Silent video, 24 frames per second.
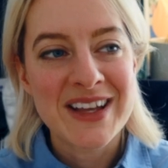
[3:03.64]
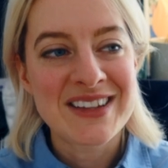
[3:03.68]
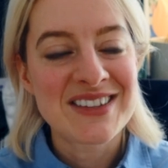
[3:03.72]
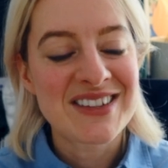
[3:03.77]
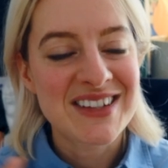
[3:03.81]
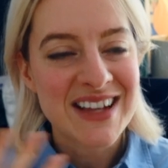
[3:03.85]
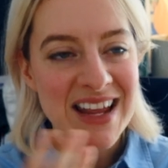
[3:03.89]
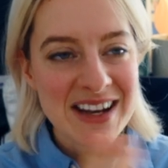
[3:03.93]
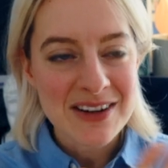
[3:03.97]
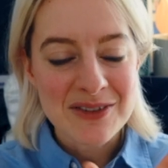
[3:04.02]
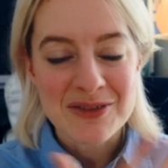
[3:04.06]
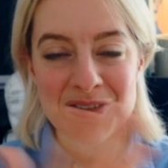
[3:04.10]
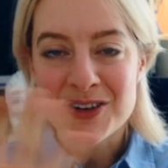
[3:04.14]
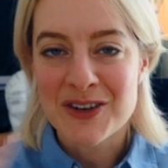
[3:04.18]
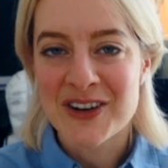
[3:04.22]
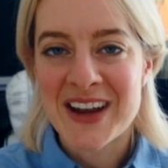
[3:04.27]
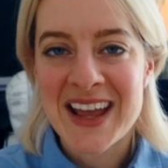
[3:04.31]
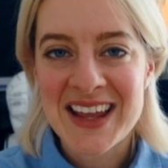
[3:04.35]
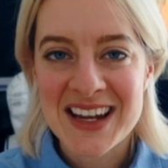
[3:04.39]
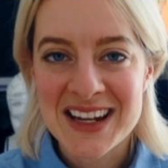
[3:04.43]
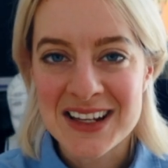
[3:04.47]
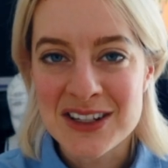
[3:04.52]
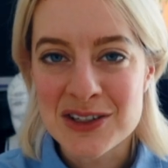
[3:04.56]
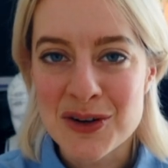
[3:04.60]
instead of
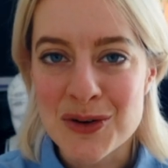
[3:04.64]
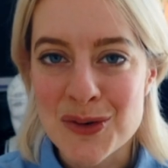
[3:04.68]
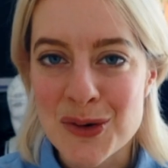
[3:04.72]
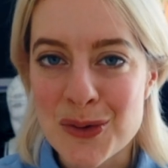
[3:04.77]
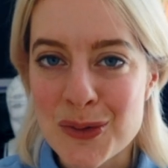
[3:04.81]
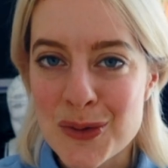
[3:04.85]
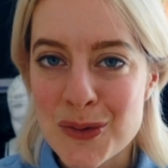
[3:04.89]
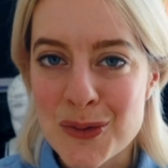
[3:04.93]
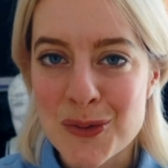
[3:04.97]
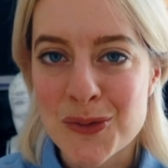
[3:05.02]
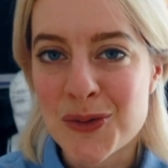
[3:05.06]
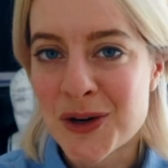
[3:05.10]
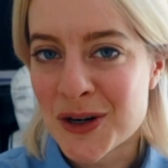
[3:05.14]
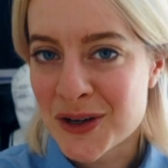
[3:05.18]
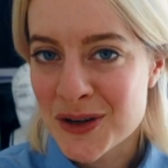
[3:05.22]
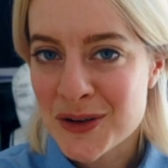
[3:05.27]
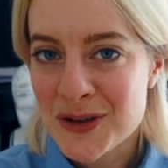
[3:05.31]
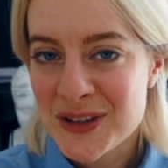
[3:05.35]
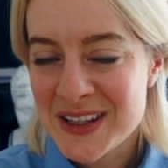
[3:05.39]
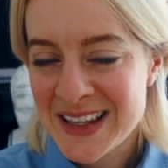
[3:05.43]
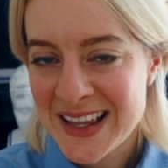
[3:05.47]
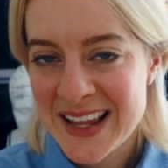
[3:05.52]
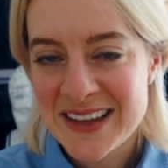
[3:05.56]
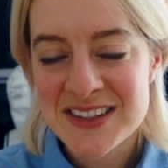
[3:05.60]
creating the whole
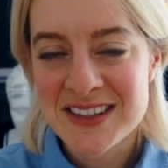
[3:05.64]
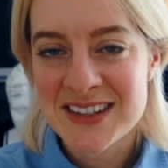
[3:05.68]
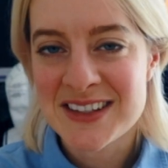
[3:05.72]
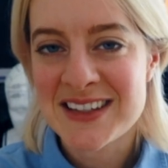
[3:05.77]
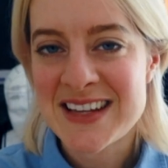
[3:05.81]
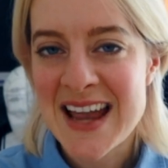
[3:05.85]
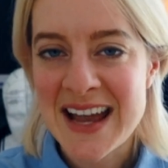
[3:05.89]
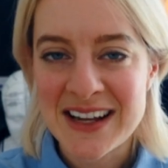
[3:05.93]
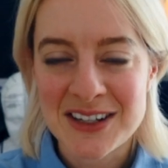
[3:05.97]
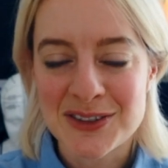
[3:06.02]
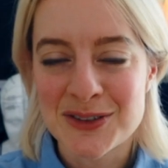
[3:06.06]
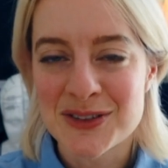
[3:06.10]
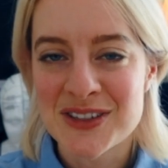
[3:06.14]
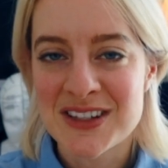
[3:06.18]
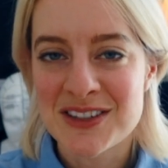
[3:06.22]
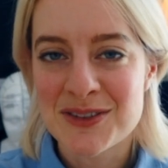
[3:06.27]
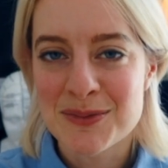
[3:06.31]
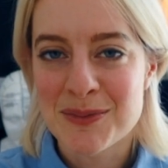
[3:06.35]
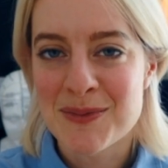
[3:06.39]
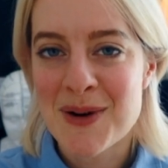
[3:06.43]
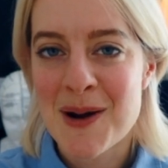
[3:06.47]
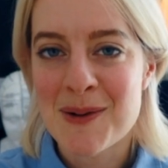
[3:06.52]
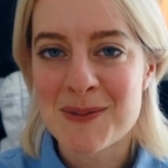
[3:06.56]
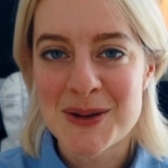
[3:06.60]
world, let's tackle this
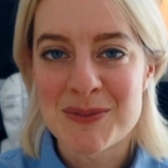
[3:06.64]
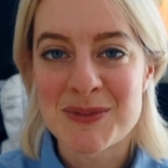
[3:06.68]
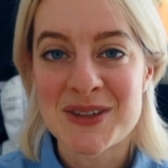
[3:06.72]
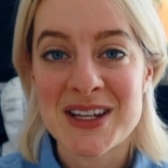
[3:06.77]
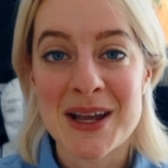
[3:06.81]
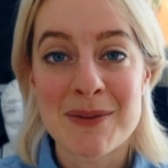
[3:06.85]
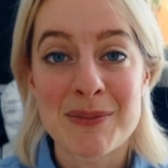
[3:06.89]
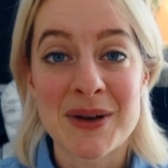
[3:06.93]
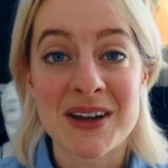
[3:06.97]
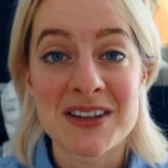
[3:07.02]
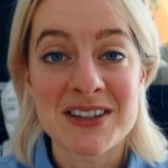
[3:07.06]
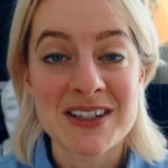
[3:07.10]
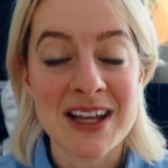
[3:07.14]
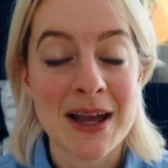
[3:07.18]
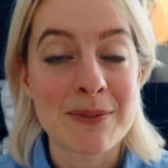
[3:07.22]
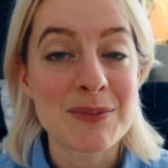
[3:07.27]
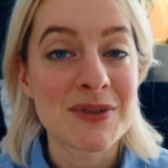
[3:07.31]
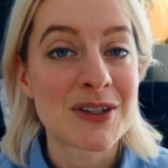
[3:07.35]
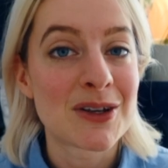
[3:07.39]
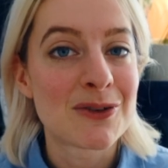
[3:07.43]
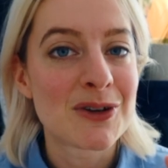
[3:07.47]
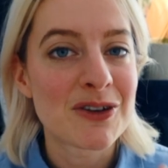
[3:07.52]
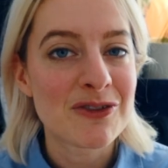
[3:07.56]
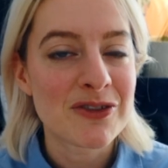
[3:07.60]
problem step by step.
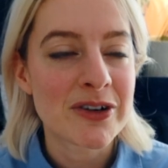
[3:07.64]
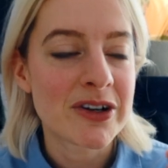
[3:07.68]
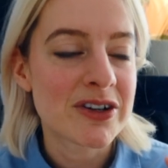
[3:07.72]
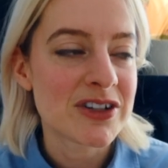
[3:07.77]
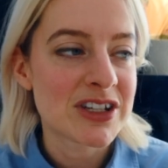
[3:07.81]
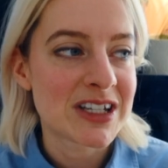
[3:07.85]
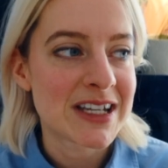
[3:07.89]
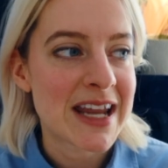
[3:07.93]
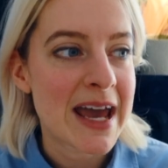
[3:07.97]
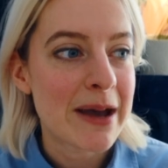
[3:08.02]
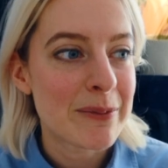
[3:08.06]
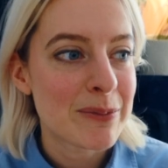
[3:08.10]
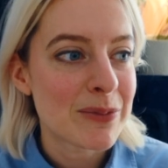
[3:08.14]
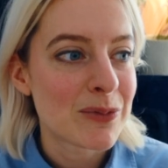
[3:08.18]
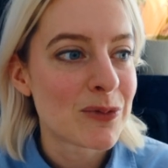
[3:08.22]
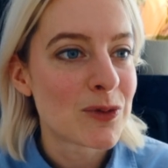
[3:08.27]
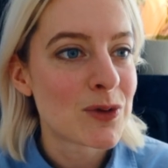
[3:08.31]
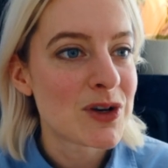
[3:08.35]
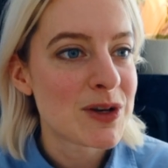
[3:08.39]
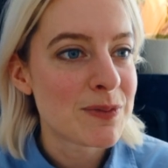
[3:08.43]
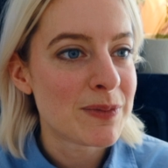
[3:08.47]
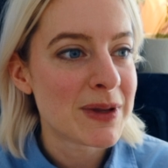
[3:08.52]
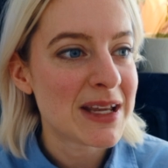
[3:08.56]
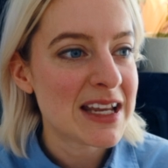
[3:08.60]
So the first step
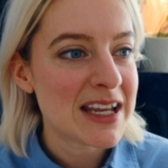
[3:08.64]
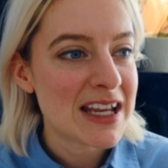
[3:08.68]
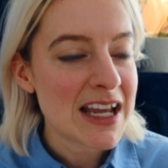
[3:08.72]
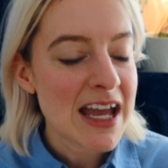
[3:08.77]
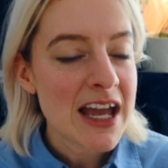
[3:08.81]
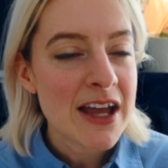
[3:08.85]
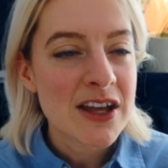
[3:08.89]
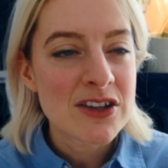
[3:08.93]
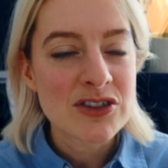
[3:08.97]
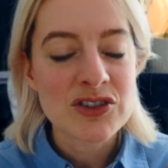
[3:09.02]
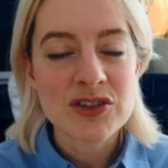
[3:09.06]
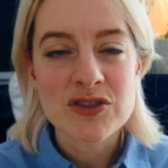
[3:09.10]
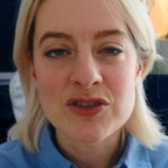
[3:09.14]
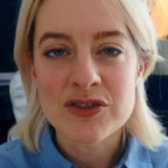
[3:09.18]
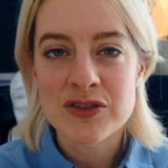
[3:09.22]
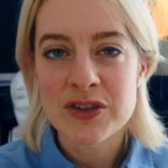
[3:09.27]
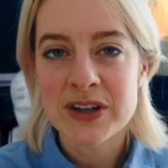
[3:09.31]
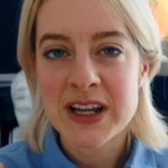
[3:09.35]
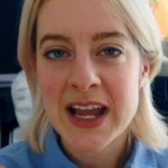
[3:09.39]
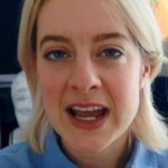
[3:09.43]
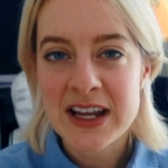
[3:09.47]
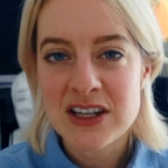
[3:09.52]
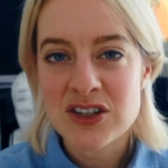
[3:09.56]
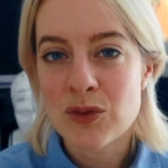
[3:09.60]
would be to
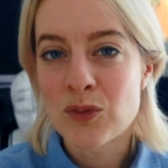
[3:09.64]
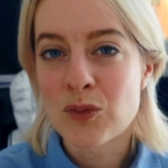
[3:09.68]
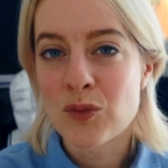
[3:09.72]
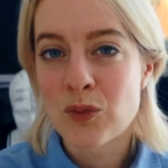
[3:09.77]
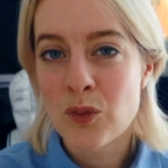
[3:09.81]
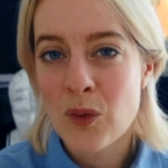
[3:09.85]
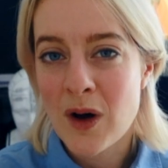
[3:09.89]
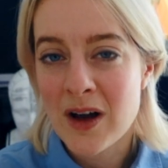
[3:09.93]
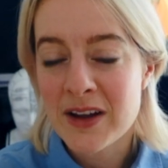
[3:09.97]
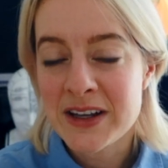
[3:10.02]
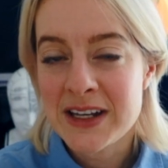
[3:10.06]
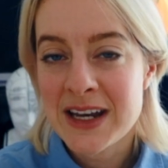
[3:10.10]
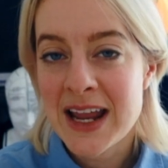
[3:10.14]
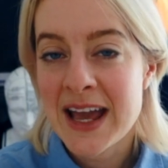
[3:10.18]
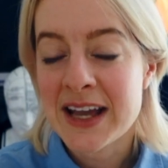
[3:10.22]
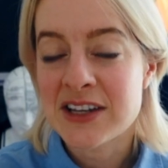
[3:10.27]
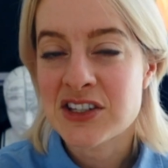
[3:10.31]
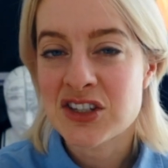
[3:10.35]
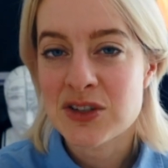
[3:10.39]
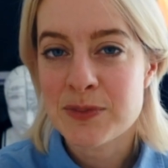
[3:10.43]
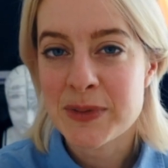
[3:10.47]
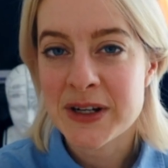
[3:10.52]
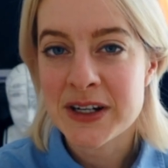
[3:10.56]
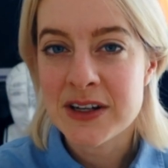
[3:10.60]
create one
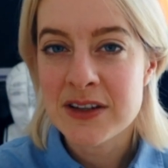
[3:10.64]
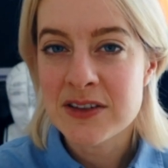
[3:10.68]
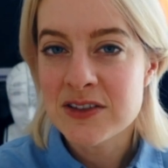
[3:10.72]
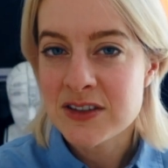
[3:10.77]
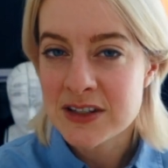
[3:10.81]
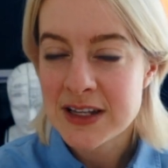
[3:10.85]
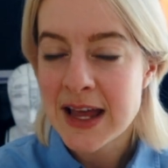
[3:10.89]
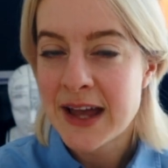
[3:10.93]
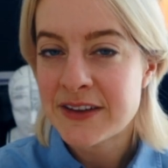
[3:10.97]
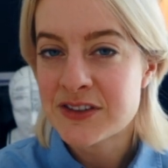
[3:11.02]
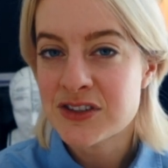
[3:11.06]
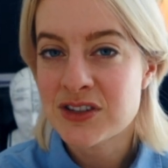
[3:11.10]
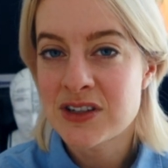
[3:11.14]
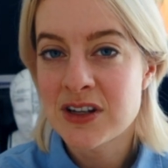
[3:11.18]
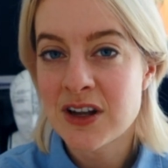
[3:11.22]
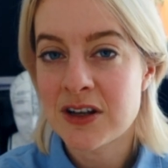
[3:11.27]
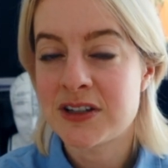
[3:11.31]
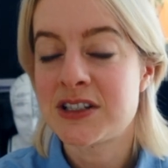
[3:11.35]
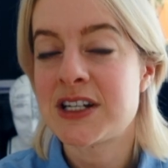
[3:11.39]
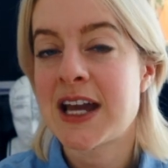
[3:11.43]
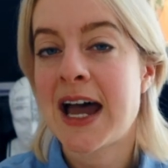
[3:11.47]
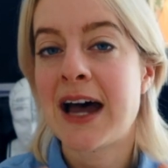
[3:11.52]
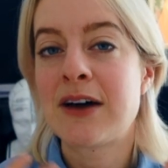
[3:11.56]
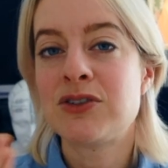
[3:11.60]
experience that's
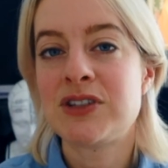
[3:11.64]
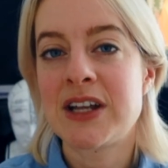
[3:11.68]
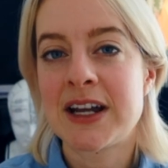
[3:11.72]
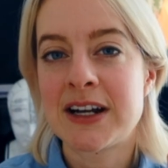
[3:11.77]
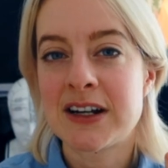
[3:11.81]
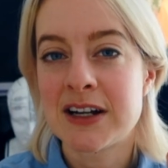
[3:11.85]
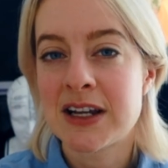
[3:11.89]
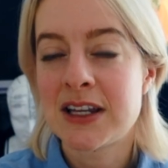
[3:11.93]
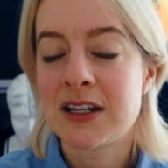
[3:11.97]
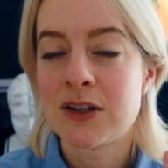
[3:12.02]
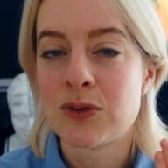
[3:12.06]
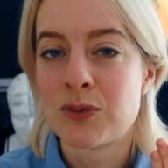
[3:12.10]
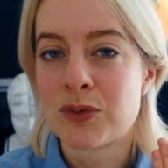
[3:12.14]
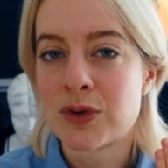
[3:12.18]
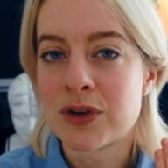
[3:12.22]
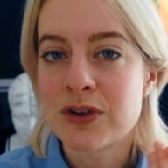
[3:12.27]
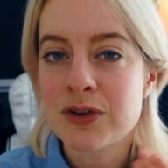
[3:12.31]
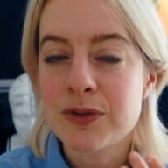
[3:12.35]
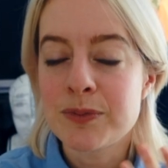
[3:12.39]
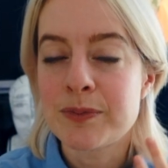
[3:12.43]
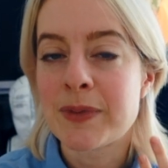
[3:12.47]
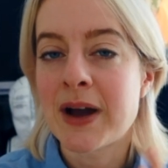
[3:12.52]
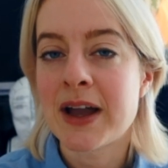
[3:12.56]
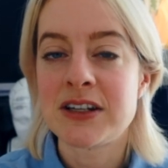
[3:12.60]
not out there in the
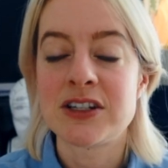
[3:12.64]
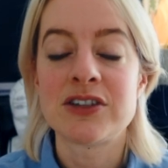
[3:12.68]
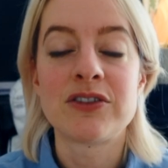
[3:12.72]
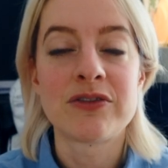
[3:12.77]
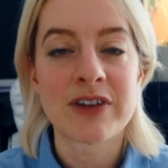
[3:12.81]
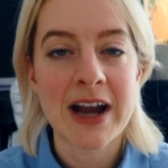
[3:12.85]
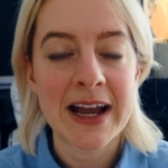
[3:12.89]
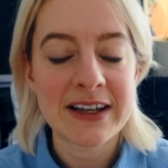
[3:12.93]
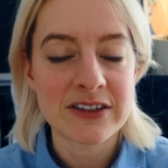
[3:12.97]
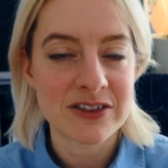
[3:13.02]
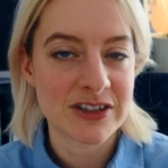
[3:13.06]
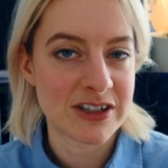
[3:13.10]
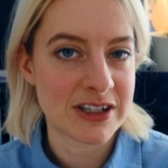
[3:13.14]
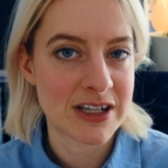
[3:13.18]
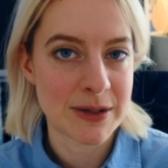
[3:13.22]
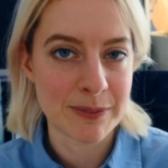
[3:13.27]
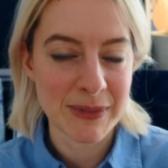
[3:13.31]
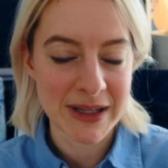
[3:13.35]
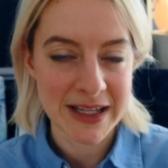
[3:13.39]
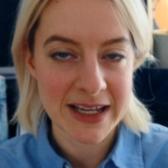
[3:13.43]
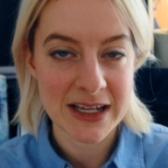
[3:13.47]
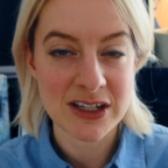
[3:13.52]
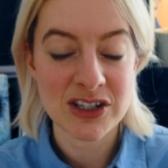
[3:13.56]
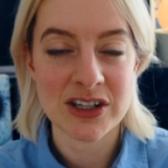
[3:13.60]
world by direct
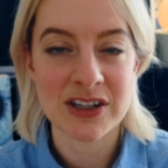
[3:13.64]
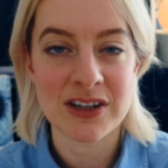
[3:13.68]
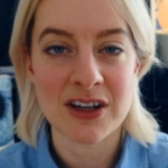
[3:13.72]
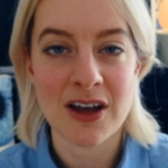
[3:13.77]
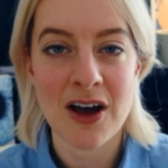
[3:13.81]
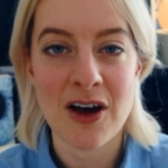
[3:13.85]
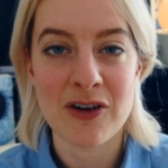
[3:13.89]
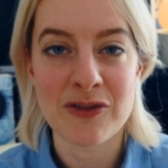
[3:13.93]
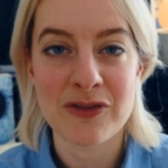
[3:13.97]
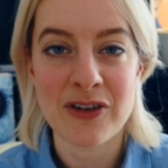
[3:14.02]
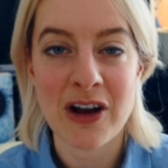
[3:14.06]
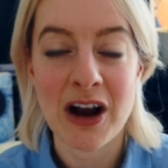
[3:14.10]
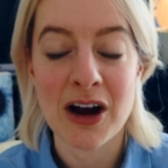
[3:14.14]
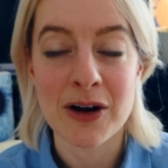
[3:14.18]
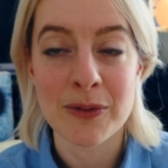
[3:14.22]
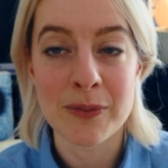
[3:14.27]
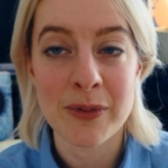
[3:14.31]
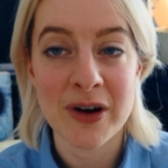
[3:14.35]
stimulation of our